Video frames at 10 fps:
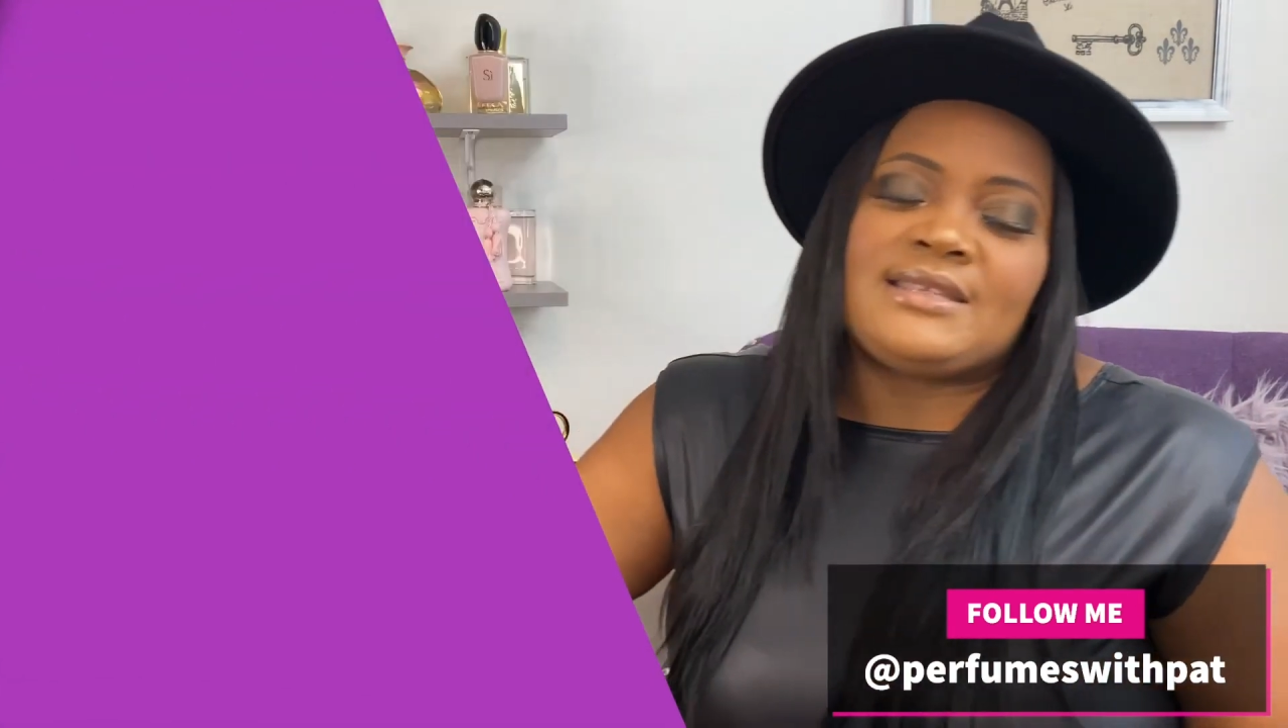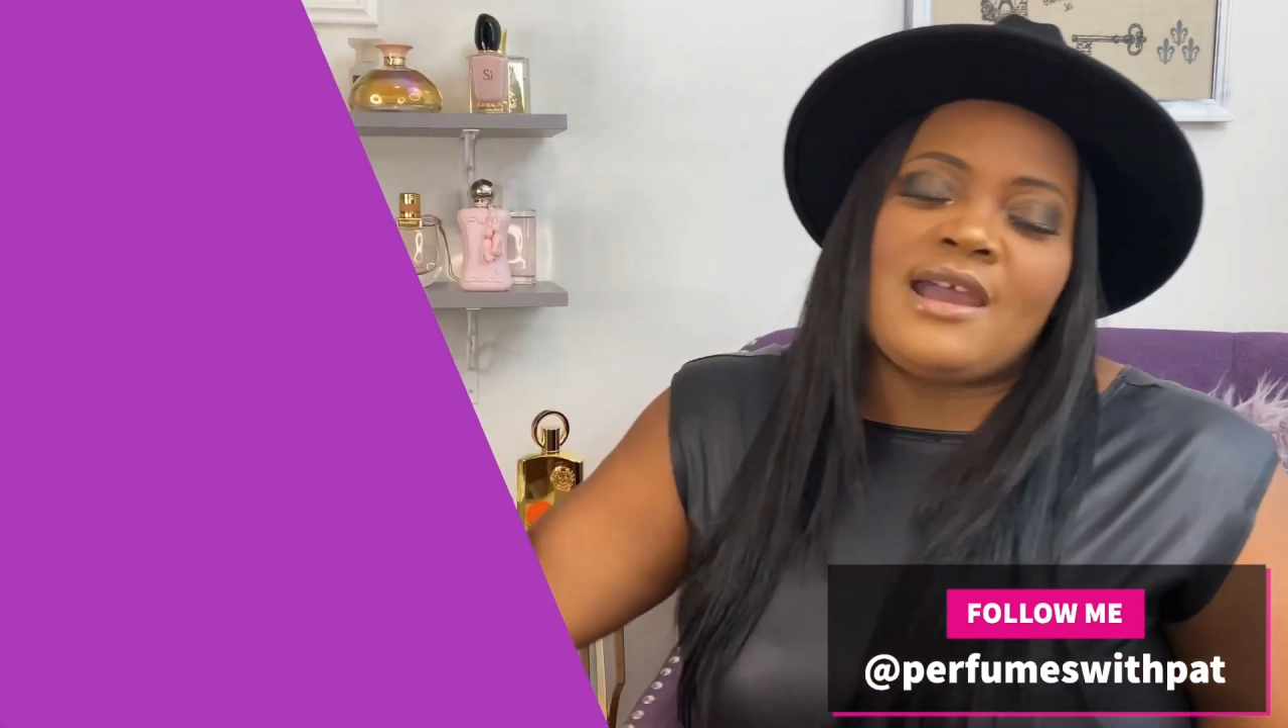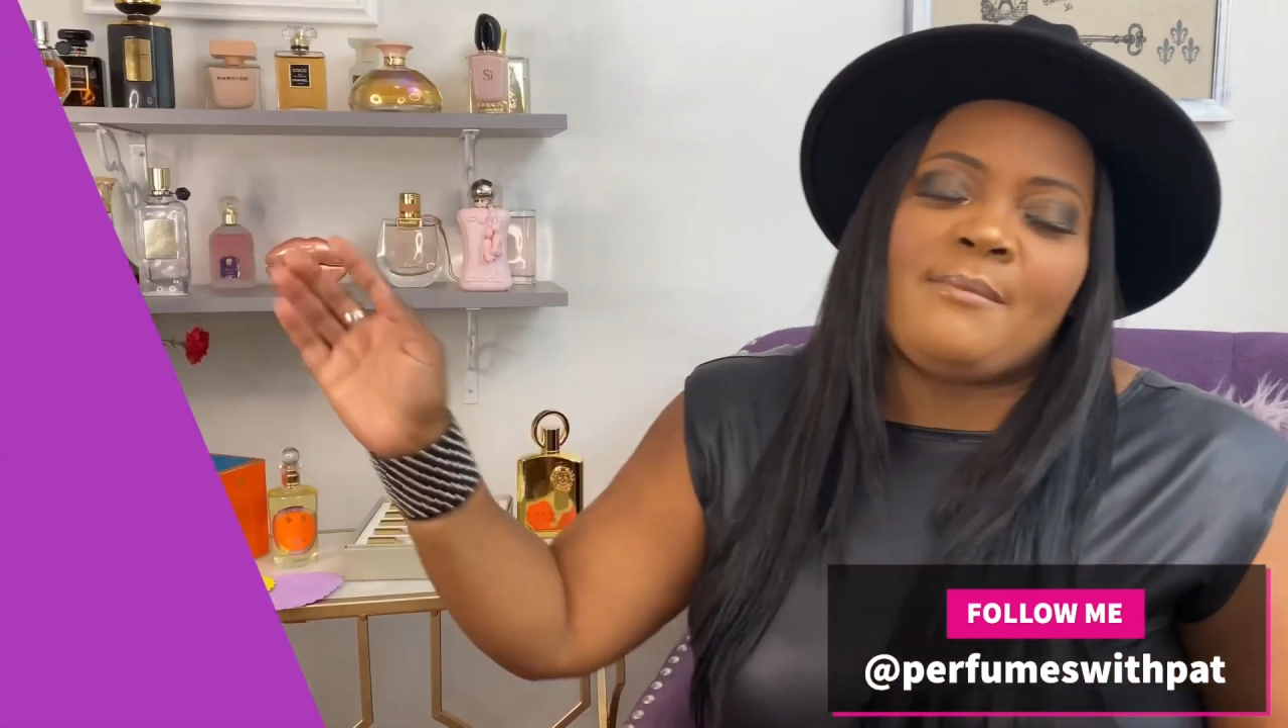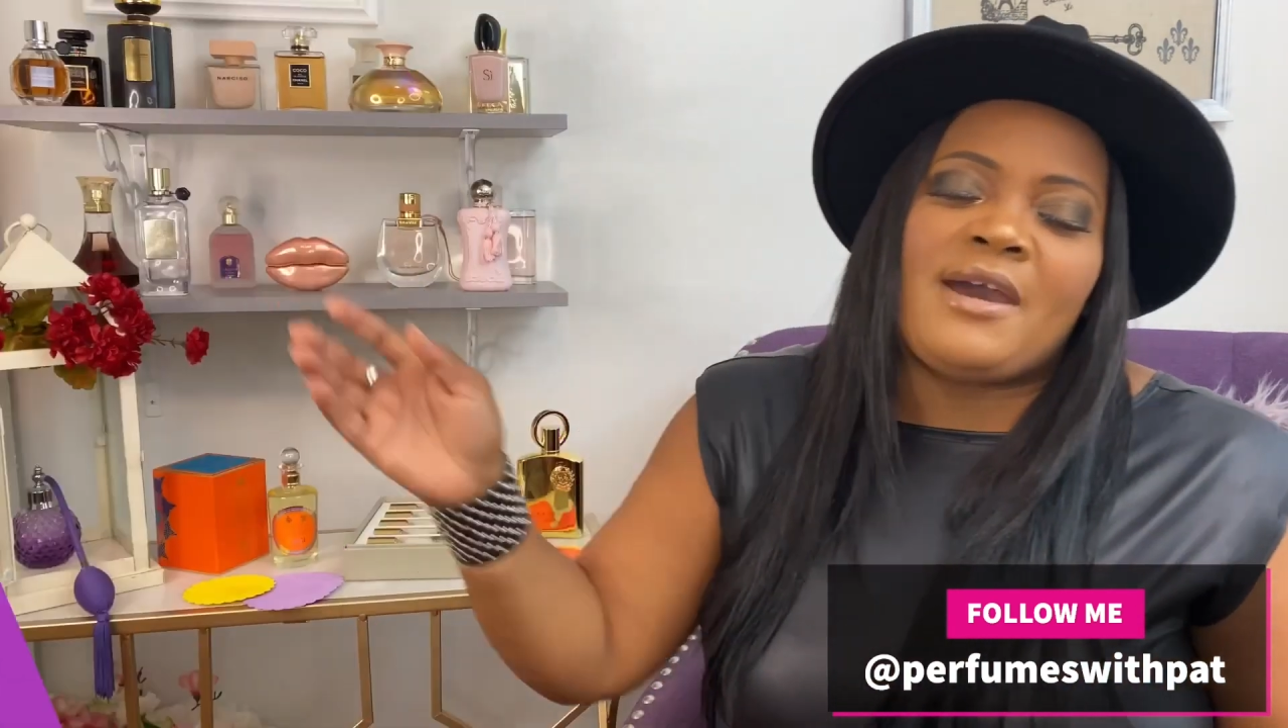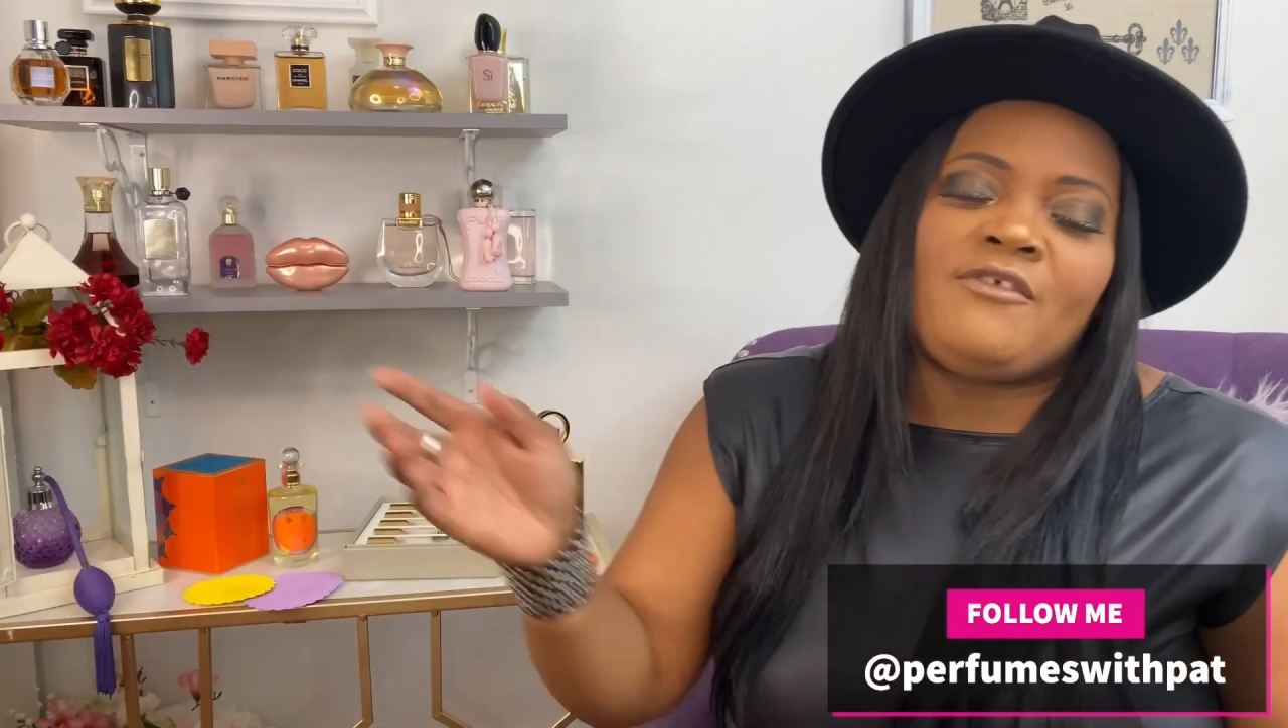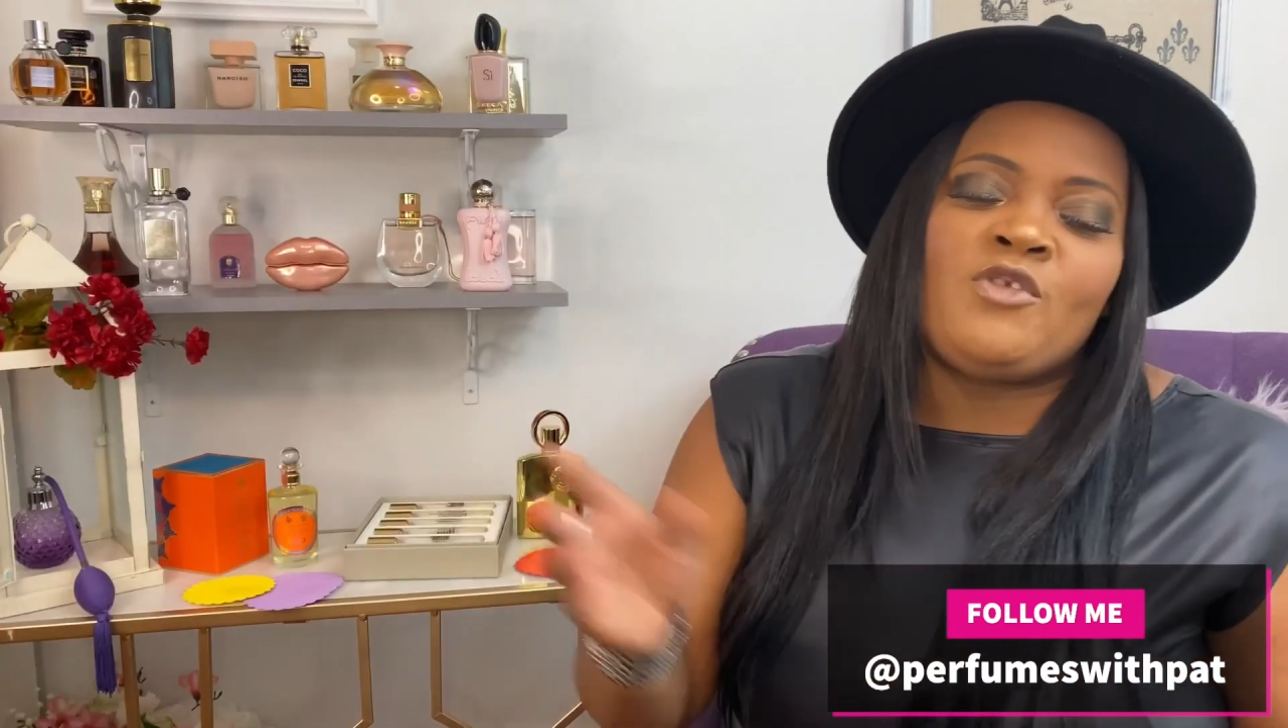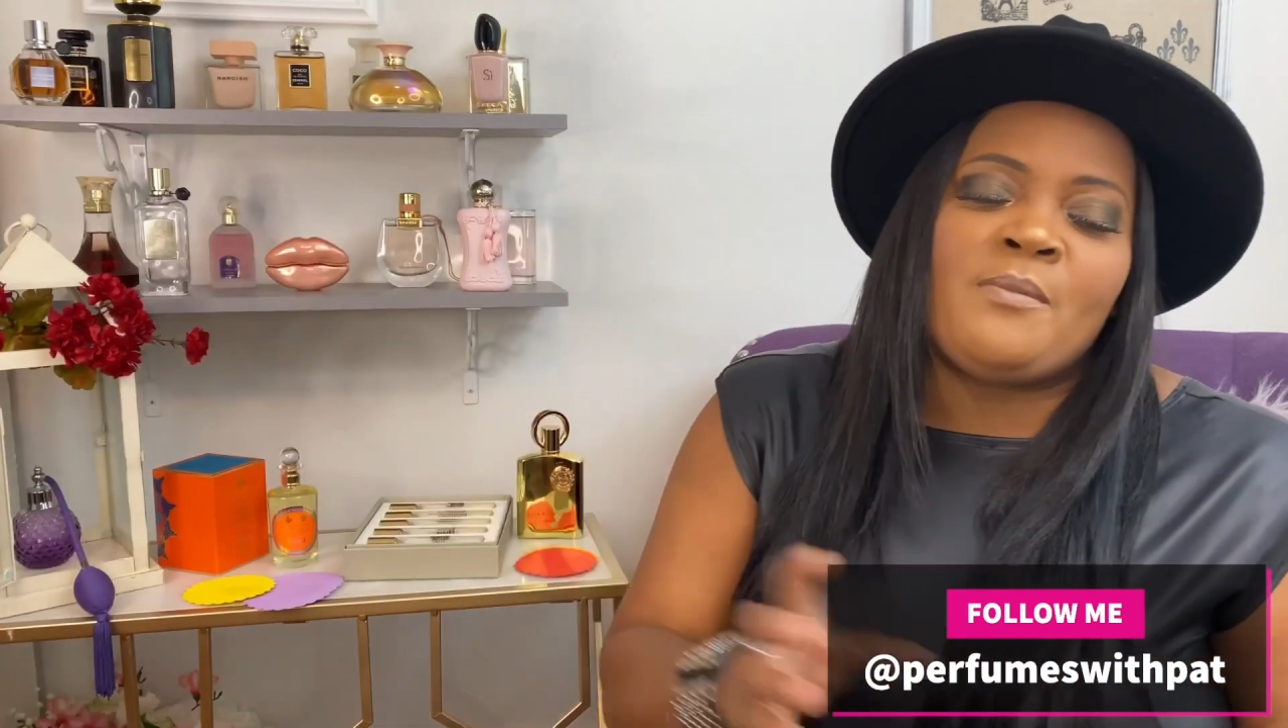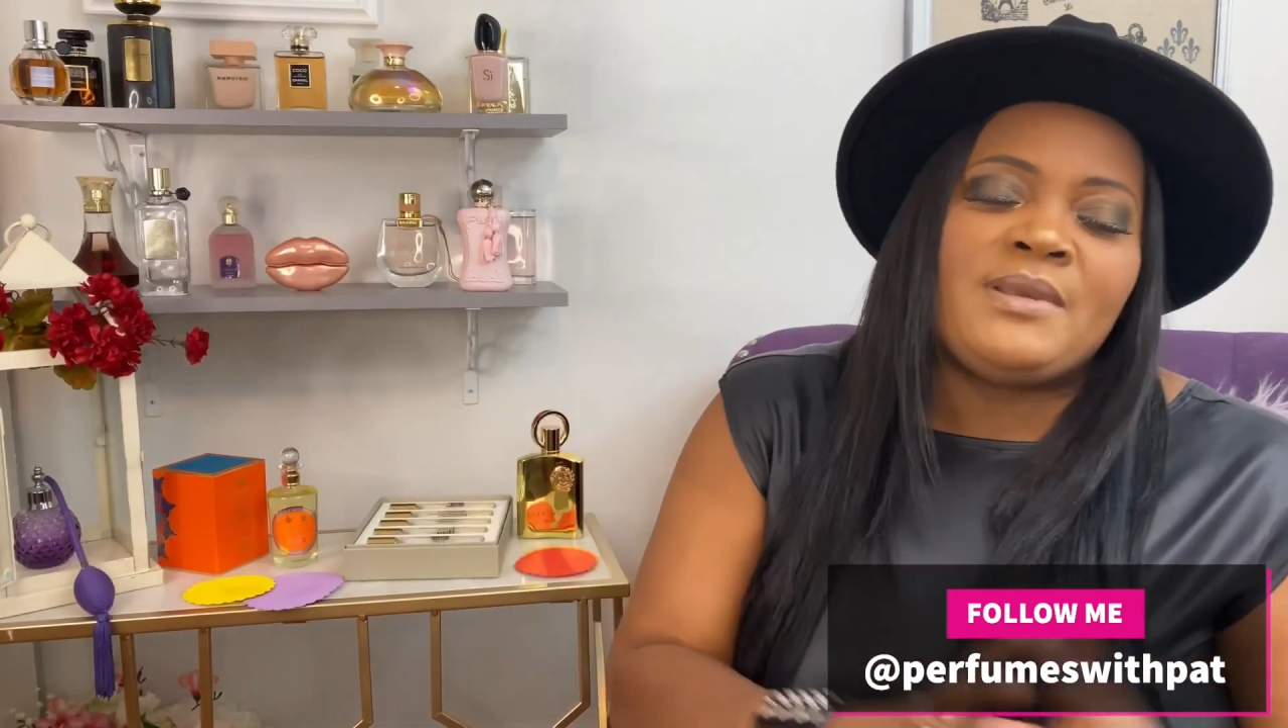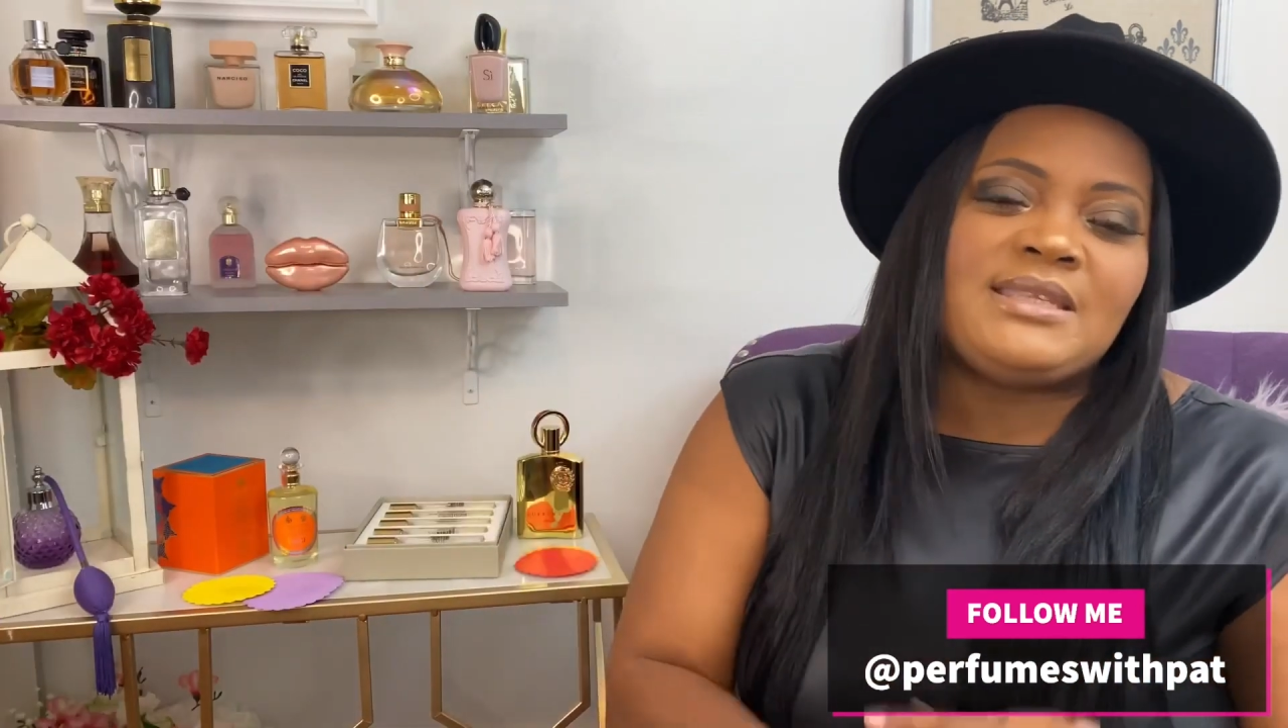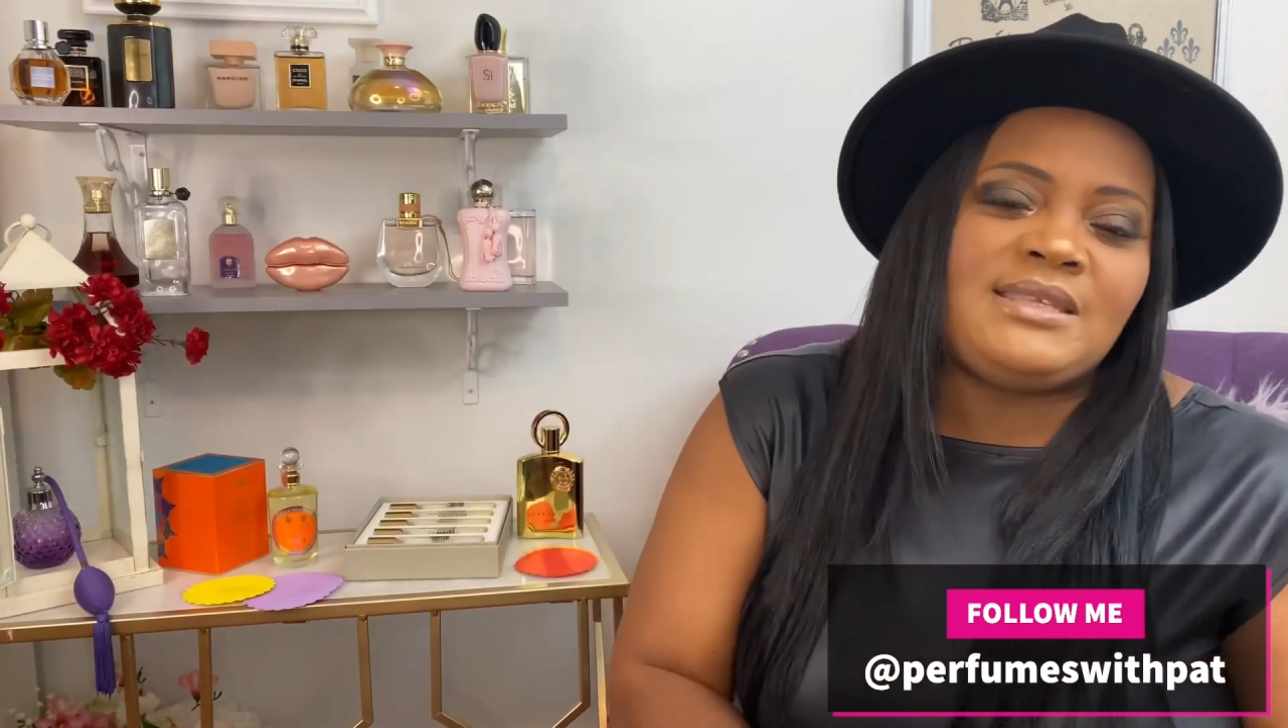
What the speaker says: time out of your busy